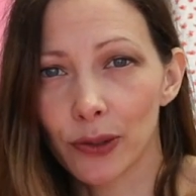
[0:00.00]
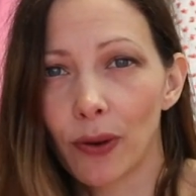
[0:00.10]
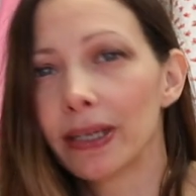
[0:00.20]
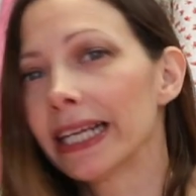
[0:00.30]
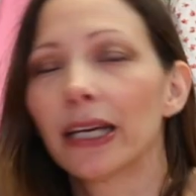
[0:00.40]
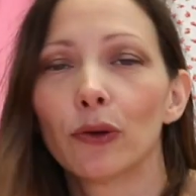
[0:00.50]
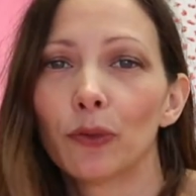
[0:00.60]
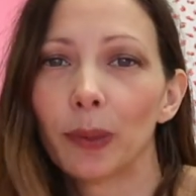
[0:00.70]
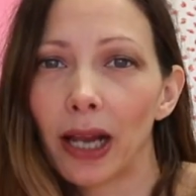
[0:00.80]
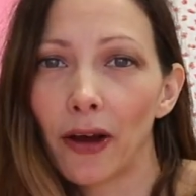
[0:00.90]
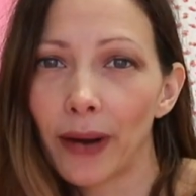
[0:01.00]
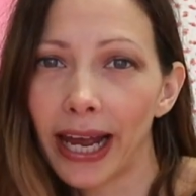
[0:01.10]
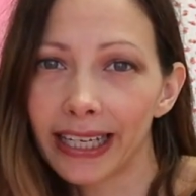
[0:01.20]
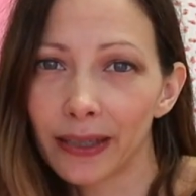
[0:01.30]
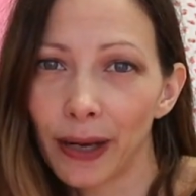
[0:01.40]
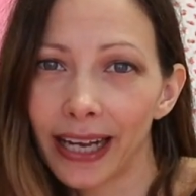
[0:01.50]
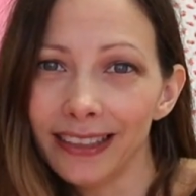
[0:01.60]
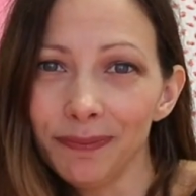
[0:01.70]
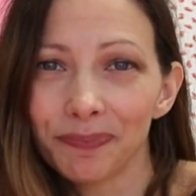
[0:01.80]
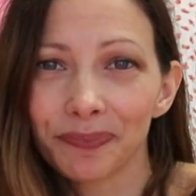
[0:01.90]
So I'll link it all below
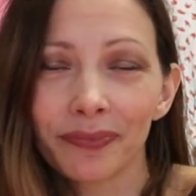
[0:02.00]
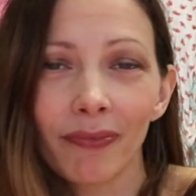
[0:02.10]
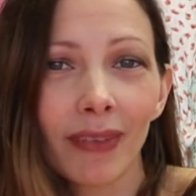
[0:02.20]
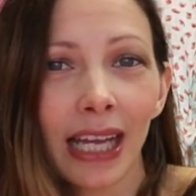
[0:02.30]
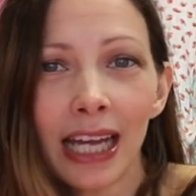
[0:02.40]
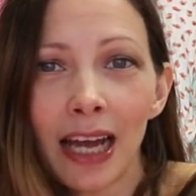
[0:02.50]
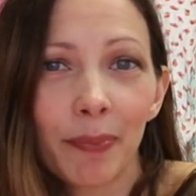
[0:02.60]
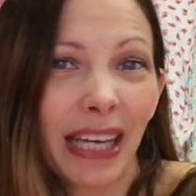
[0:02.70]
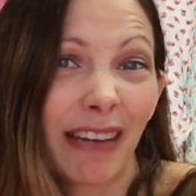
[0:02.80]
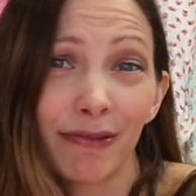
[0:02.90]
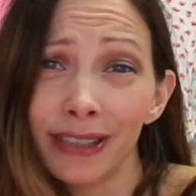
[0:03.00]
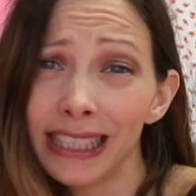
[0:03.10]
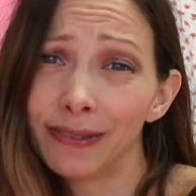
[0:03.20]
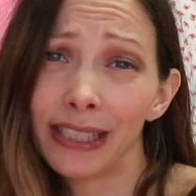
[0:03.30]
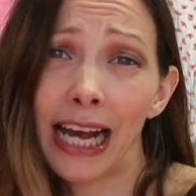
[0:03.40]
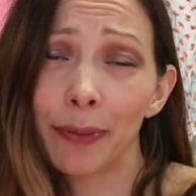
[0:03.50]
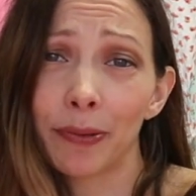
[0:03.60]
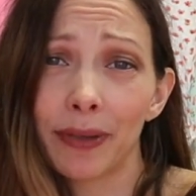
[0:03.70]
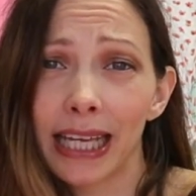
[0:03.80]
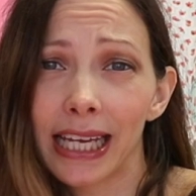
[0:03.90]
anyway. But yeah, really, really happy
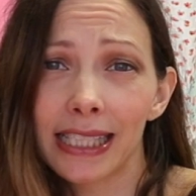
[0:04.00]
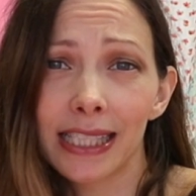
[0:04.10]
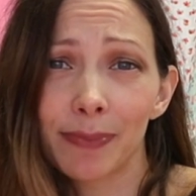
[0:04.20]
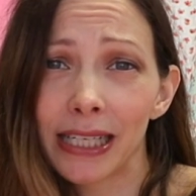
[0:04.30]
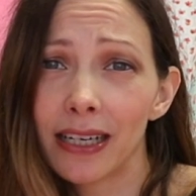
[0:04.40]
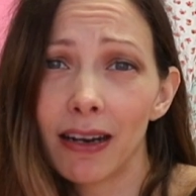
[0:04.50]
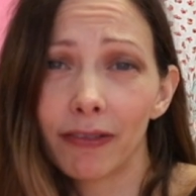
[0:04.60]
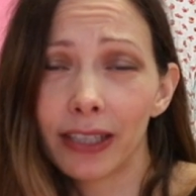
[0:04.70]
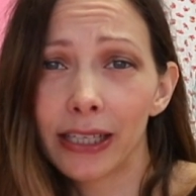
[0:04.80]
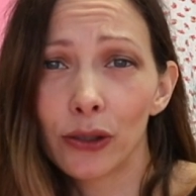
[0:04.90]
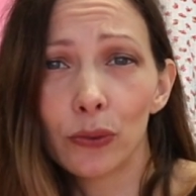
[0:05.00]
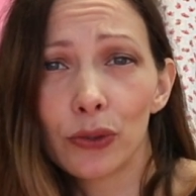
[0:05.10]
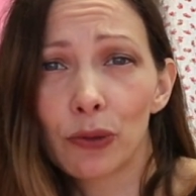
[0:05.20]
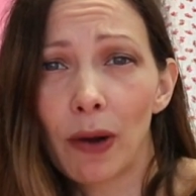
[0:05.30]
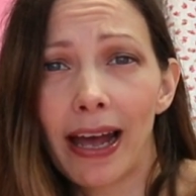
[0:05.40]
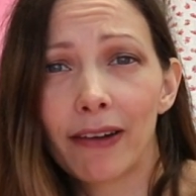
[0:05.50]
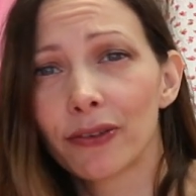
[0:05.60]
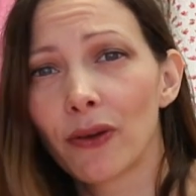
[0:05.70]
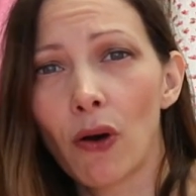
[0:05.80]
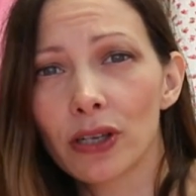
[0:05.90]
with it. It's been lovely and cool to wear
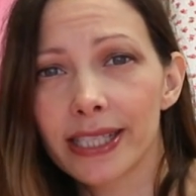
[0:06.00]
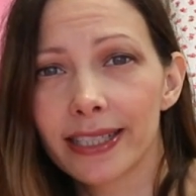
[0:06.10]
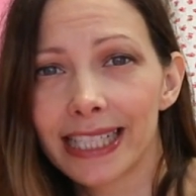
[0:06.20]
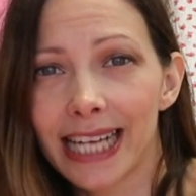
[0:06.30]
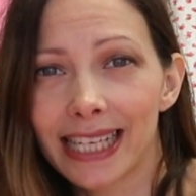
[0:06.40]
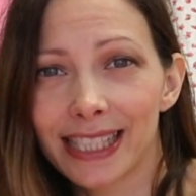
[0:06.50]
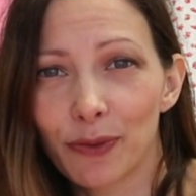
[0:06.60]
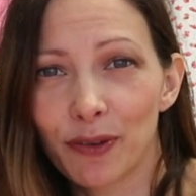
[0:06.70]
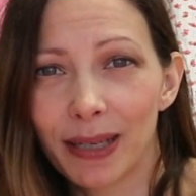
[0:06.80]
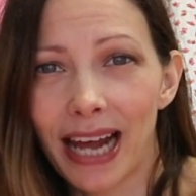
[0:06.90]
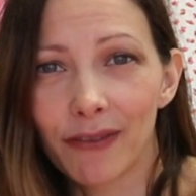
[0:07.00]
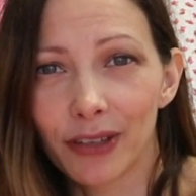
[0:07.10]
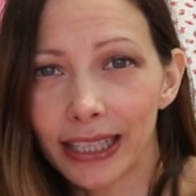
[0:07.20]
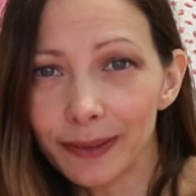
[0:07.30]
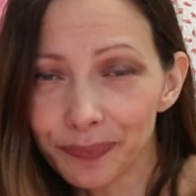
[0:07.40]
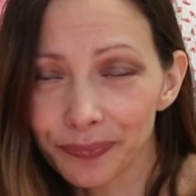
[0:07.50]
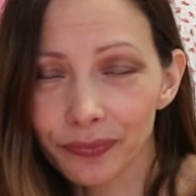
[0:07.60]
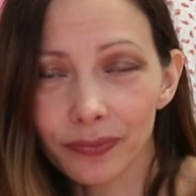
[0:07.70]
on the hot sunny days that we've been having.